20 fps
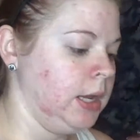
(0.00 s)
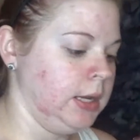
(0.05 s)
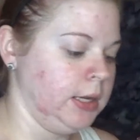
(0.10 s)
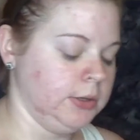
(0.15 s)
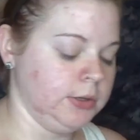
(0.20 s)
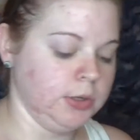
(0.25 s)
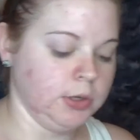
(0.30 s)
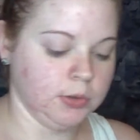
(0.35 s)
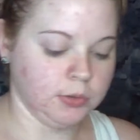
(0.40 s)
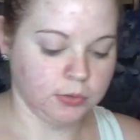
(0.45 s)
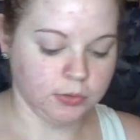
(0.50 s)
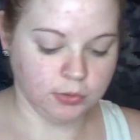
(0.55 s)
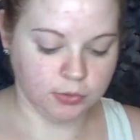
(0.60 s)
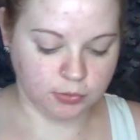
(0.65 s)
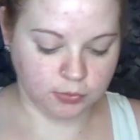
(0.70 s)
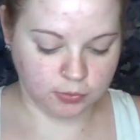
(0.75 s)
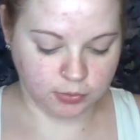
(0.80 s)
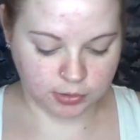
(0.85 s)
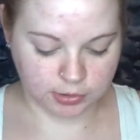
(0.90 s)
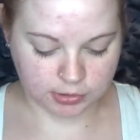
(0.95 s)
a
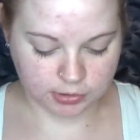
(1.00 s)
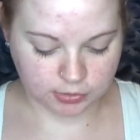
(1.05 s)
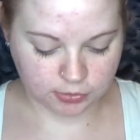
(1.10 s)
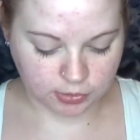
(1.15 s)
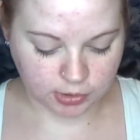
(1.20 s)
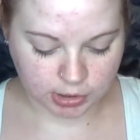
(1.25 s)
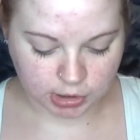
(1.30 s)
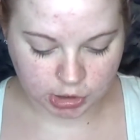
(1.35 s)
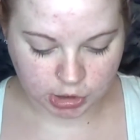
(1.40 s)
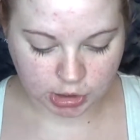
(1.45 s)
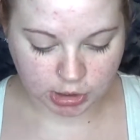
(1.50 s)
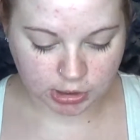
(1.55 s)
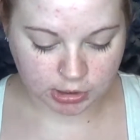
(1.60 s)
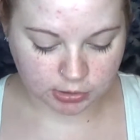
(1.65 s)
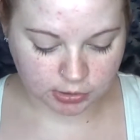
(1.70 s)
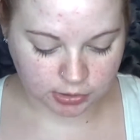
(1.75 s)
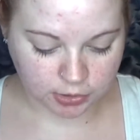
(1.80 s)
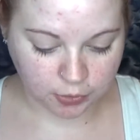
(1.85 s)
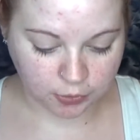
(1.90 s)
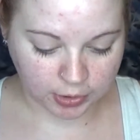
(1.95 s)
toner or
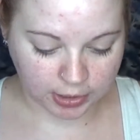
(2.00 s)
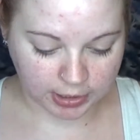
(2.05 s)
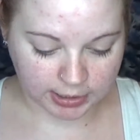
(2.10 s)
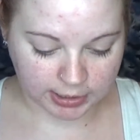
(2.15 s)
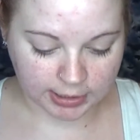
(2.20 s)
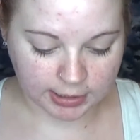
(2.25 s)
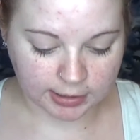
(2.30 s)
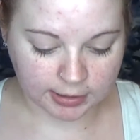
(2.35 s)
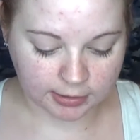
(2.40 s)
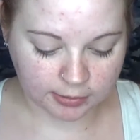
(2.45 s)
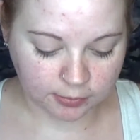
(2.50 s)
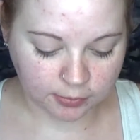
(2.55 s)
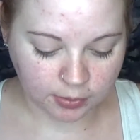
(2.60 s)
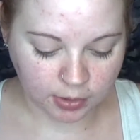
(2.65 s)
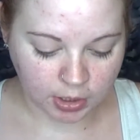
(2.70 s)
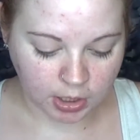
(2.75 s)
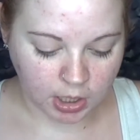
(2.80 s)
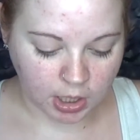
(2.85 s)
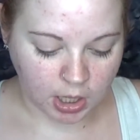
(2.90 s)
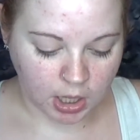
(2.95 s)
astringent. Right now
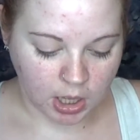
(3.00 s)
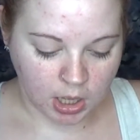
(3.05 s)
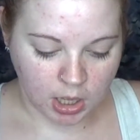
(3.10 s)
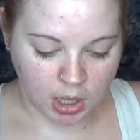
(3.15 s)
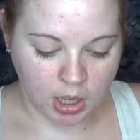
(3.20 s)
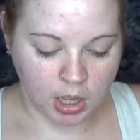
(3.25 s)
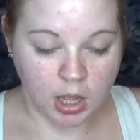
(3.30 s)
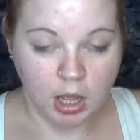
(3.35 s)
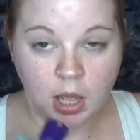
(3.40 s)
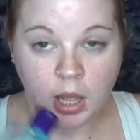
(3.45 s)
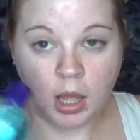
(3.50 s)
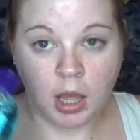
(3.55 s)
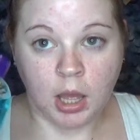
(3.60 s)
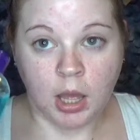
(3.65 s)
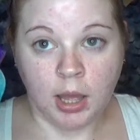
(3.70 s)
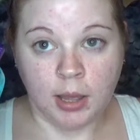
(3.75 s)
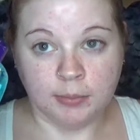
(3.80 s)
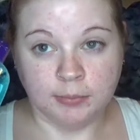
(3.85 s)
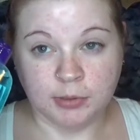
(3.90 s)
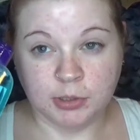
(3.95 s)

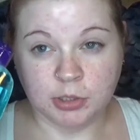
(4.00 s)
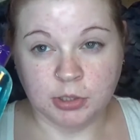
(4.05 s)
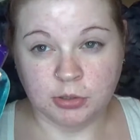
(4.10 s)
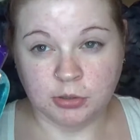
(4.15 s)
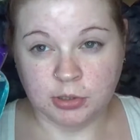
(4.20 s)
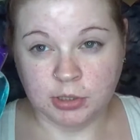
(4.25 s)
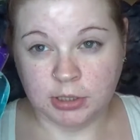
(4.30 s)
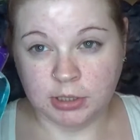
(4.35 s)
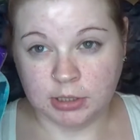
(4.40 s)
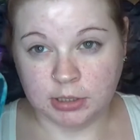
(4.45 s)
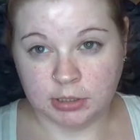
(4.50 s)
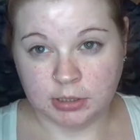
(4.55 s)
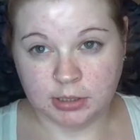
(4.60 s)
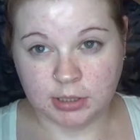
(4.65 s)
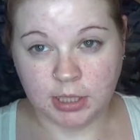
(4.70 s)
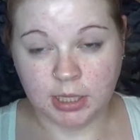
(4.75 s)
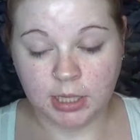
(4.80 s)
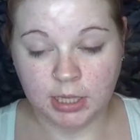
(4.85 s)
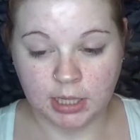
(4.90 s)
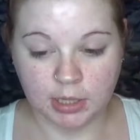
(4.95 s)
I'm just using
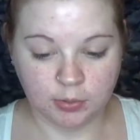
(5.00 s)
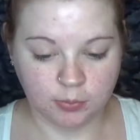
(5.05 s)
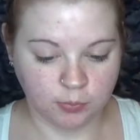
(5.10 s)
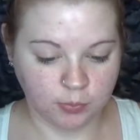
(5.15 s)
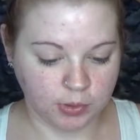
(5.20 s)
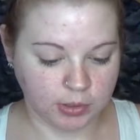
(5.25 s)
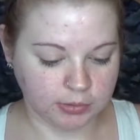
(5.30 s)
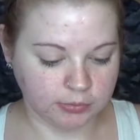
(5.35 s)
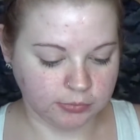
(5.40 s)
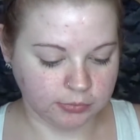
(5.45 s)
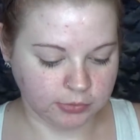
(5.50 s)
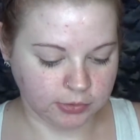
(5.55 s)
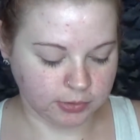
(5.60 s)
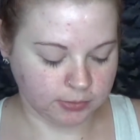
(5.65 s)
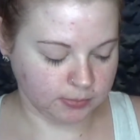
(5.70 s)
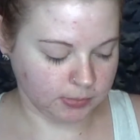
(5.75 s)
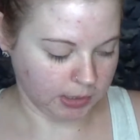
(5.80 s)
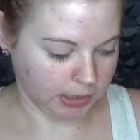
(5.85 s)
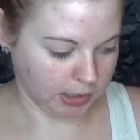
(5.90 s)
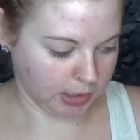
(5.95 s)
this one
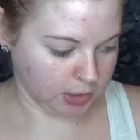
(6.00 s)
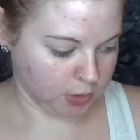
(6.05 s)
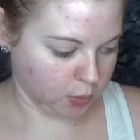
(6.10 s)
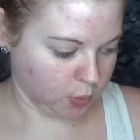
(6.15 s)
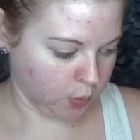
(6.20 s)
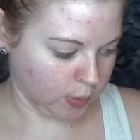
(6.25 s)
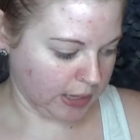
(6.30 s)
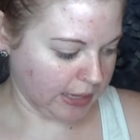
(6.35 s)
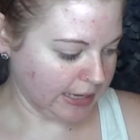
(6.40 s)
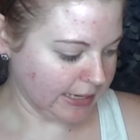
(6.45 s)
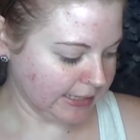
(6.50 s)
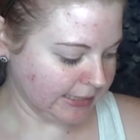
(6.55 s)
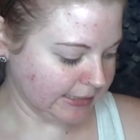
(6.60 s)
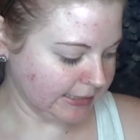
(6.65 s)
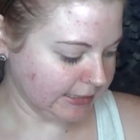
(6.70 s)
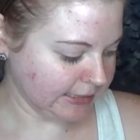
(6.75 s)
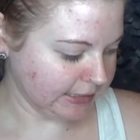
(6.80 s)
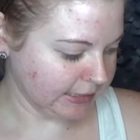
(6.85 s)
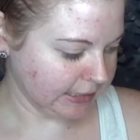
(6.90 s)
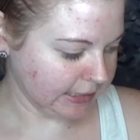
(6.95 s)
from
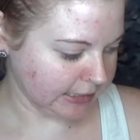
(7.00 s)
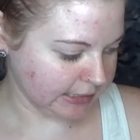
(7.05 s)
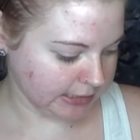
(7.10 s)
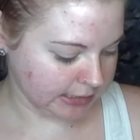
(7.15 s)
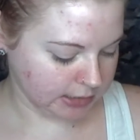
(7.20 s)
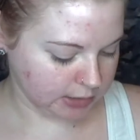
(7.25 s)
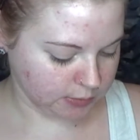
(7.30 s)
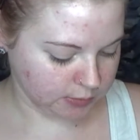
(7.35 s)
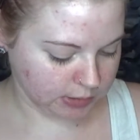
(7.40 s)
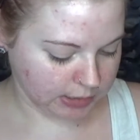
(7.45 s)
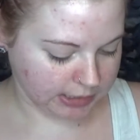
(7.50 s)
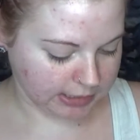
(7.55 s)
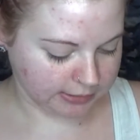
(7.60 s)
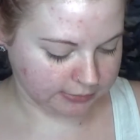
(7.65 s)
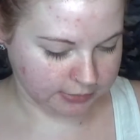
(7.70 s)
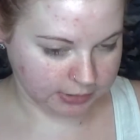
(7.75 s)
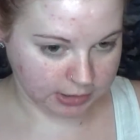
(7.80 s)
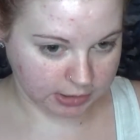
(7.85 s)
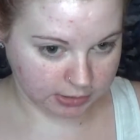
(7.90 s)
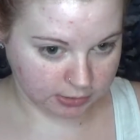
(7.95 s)
Equate because I don't
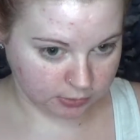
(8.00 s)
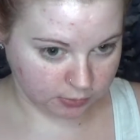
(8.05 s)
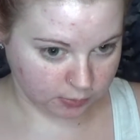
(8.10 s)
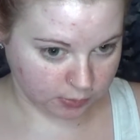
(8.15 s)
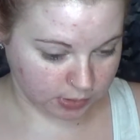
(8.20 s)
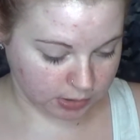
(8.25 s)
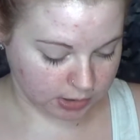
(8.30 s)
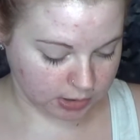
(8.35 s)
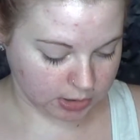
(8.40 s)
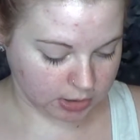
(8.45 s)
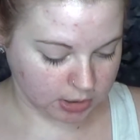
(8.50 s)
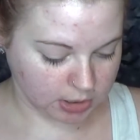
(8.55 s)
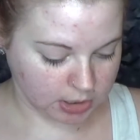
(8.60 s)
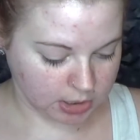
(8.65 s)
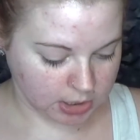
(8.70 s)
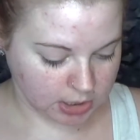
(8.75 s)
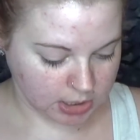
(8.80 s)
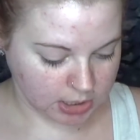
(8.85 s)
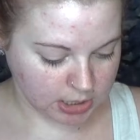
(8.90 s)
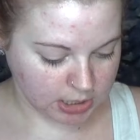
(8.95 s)
have another one,
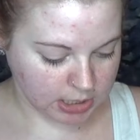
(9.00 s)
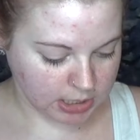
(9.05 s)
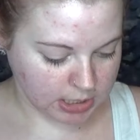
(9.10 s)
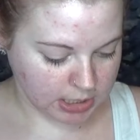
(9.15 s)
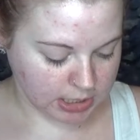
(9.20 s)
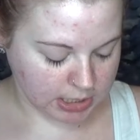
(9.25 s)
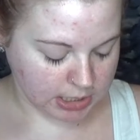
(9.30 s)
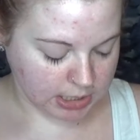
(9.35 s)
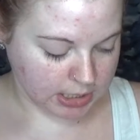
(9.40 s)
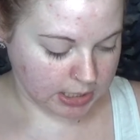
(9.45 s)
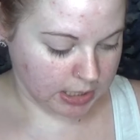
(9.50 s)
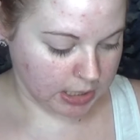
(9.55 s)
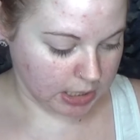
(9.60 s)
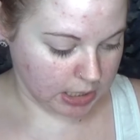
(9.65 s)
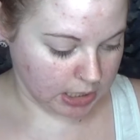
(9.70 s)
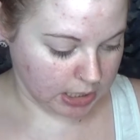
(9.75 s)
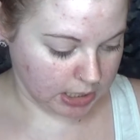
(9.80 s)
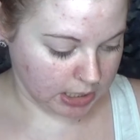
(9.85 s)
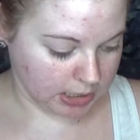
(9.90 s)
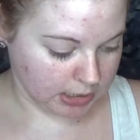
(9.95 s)

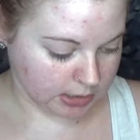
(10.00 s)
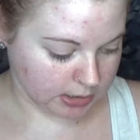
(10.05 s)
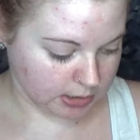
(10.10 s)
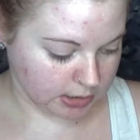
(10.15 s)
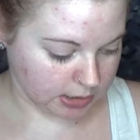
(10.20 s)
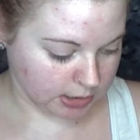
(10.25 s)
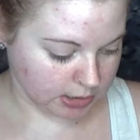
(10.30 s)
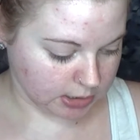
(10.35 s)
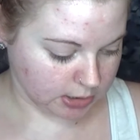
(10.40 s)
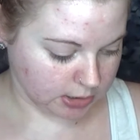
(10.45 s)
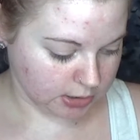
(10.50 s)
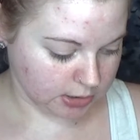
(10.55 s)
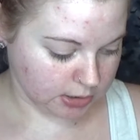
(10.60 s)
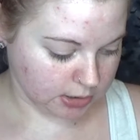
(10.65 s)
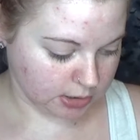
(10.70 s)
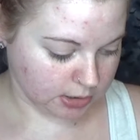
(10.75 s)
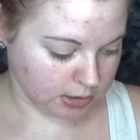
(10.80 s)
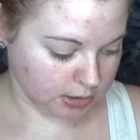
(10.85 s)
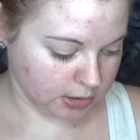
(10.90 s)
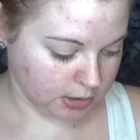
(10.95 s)
and I
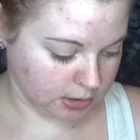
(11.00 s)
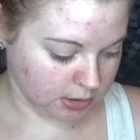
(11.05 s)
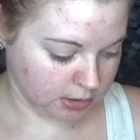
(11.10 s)
just